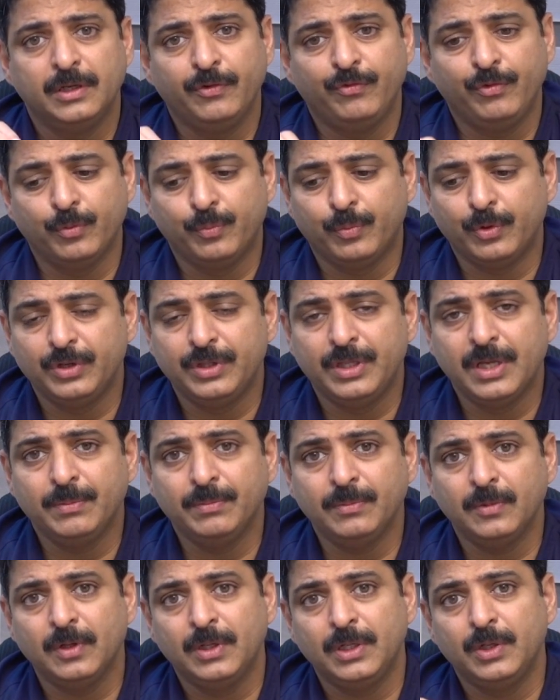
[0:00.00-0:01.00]
If you put
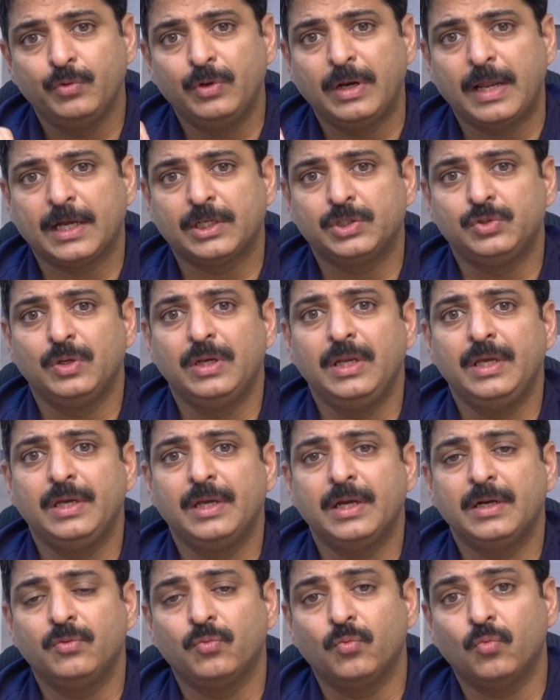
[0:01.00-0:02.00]
them, you will actually
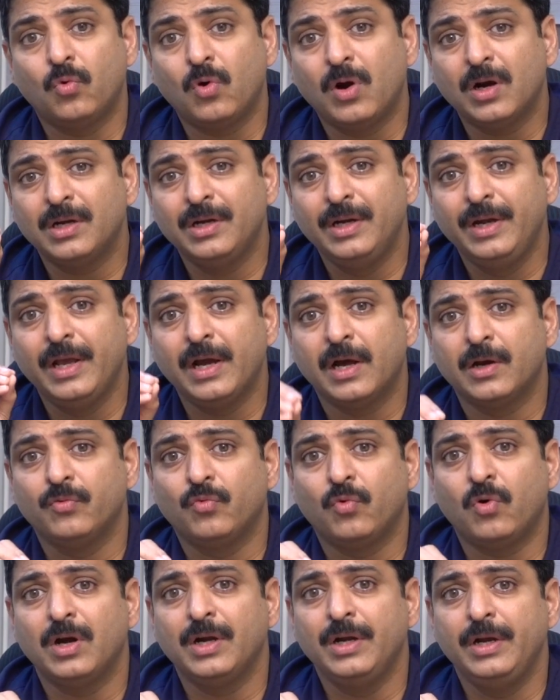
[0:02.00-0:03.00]
get what day
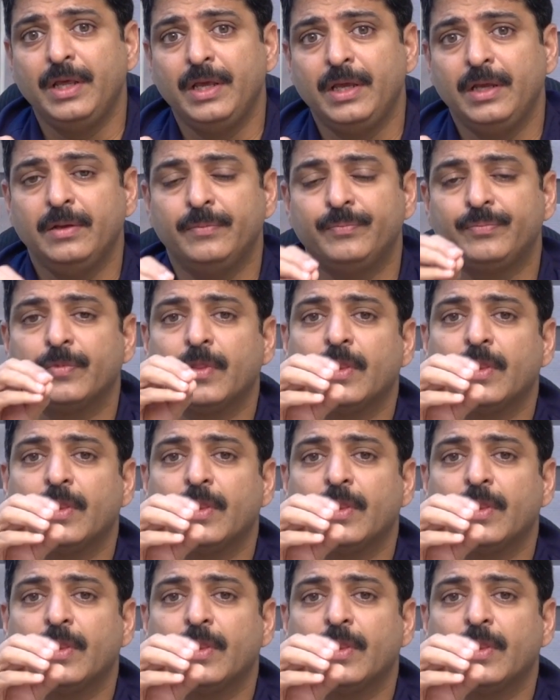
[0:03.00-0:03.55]
on what day